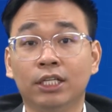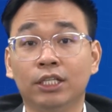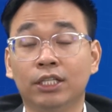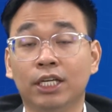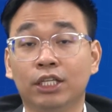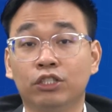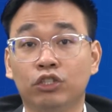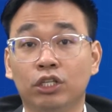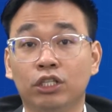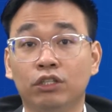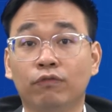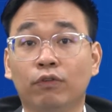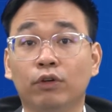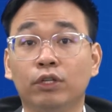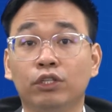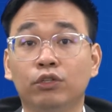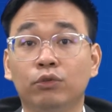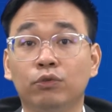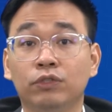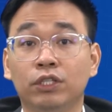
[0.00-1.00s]
in exchange for
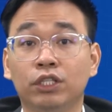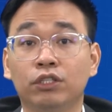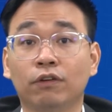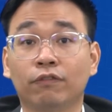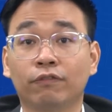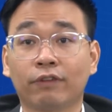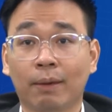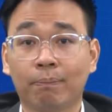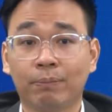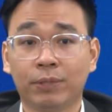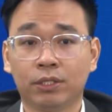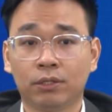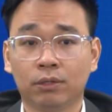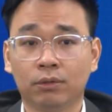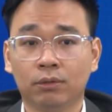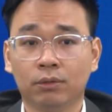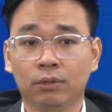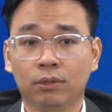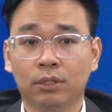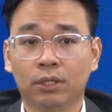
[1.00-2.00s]
the usage of
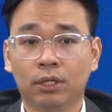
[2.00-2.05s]
capital.